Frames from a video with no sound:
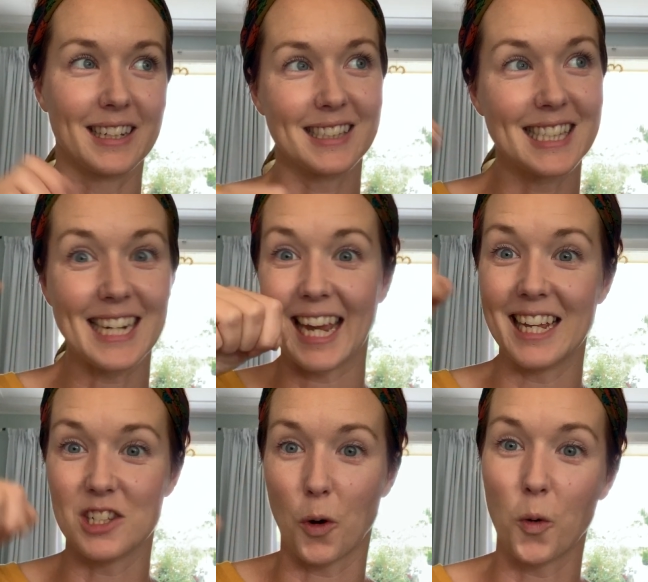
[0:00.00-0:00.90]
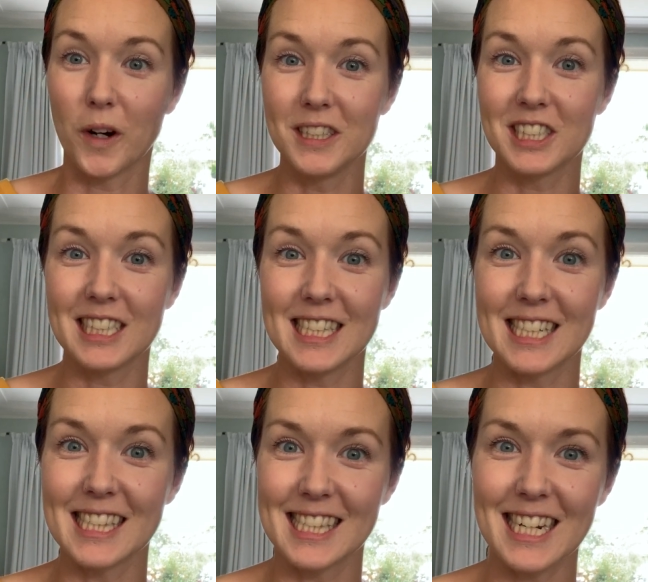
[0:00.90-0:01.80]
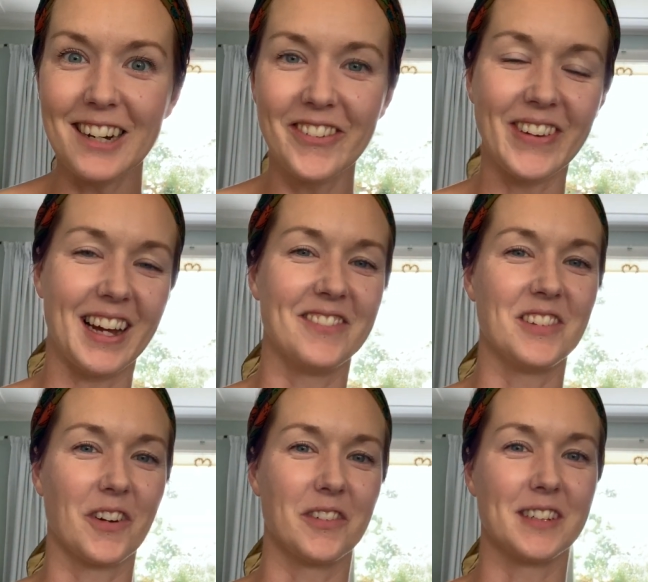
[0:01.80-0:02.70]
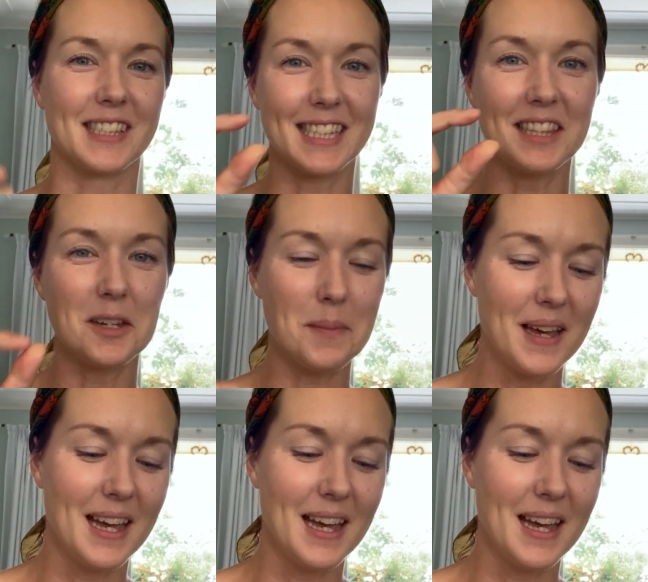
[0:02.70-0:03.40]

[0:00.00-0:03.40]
stick into oranges and stuff. You've probably seen them.